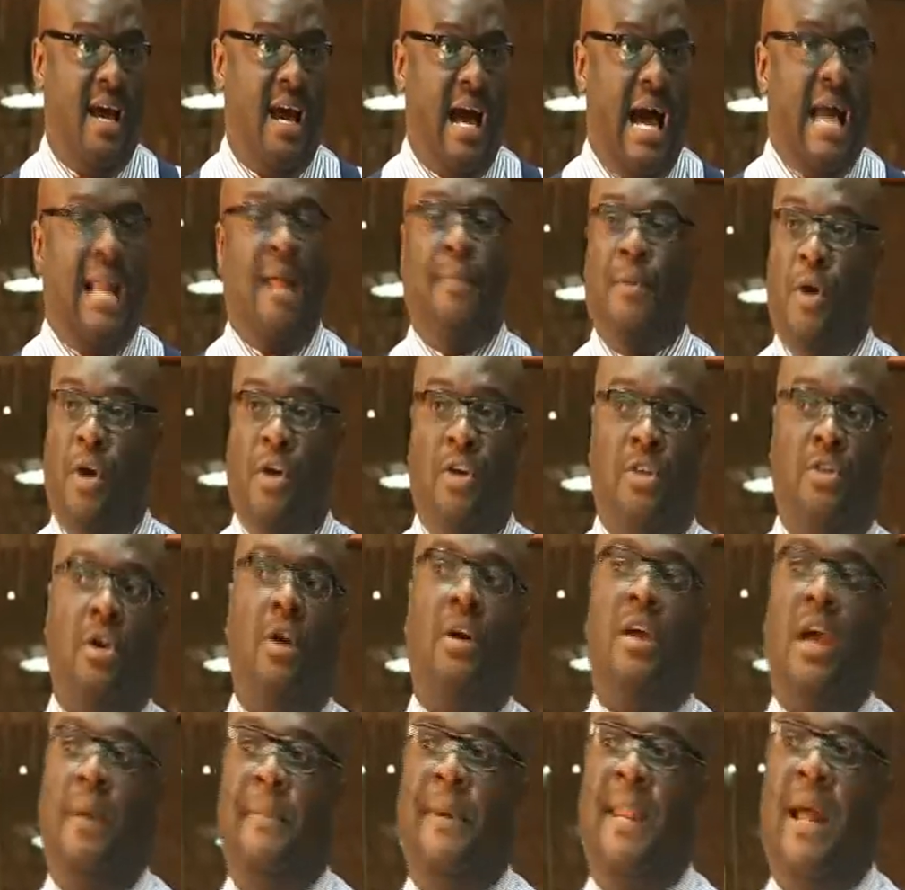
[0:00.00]
And I'm going to
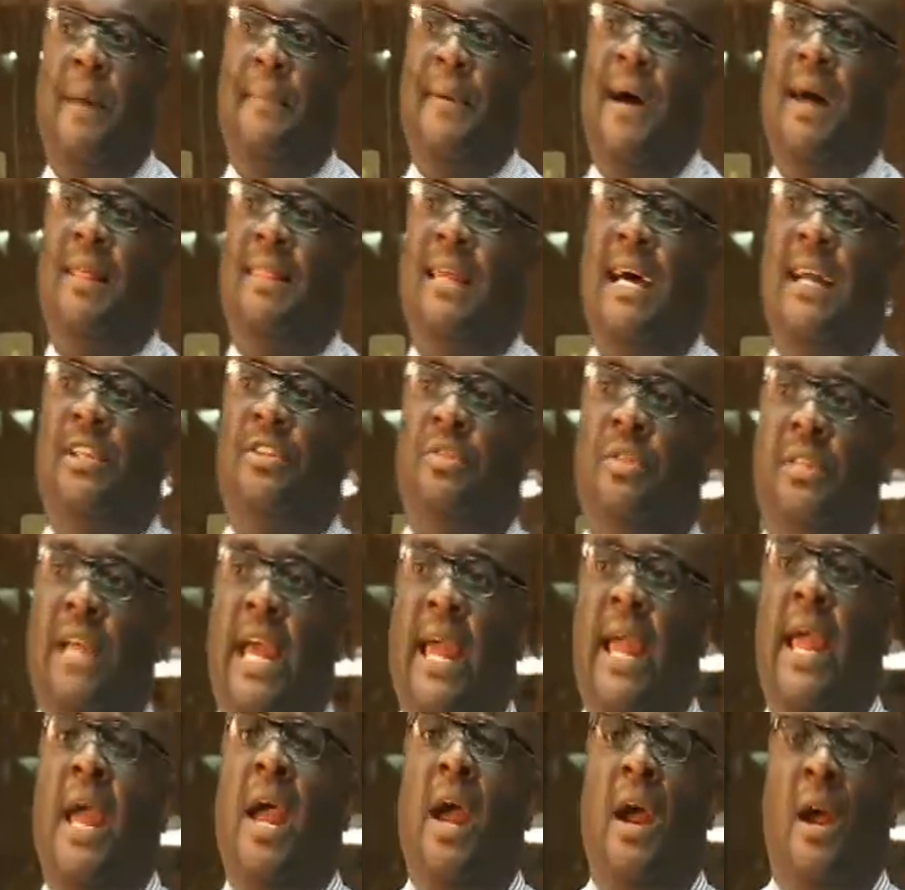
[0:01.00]
talk a bit about that
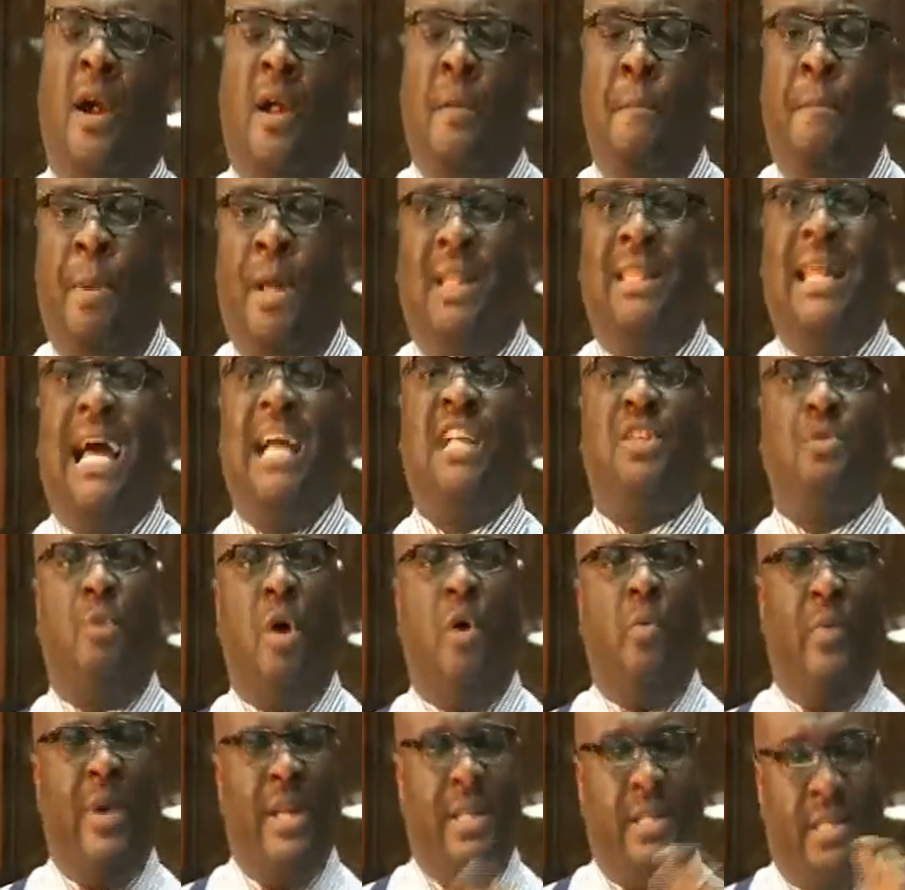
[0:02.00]
today, but that's
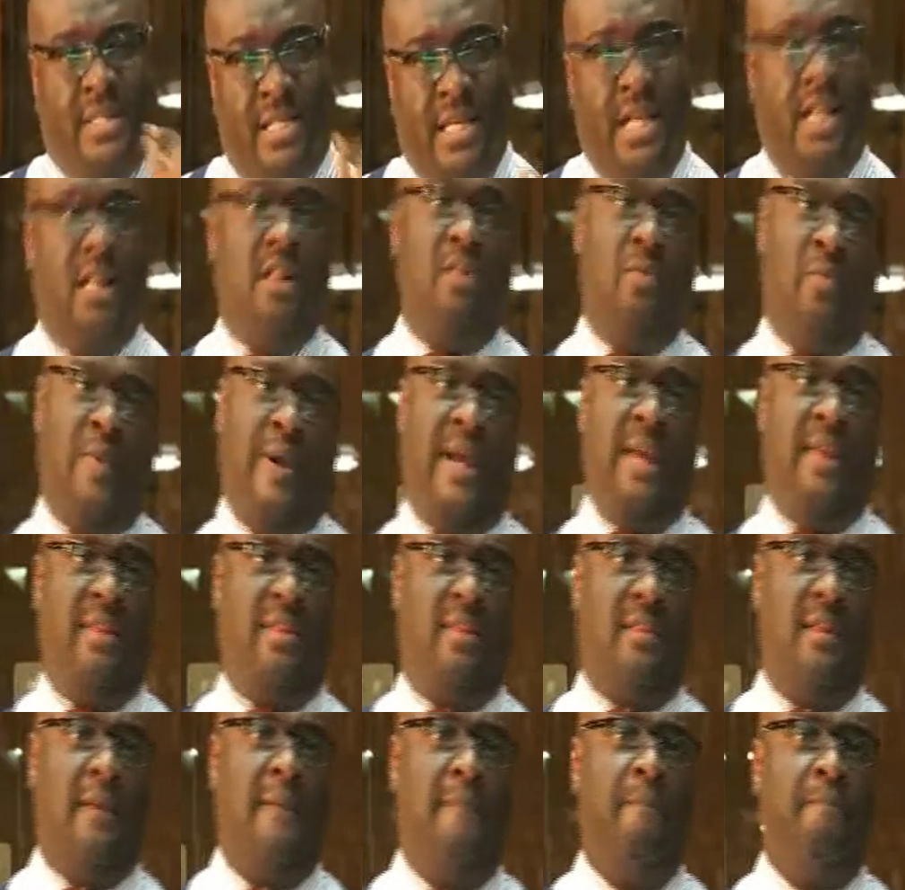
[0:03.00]
what we deal with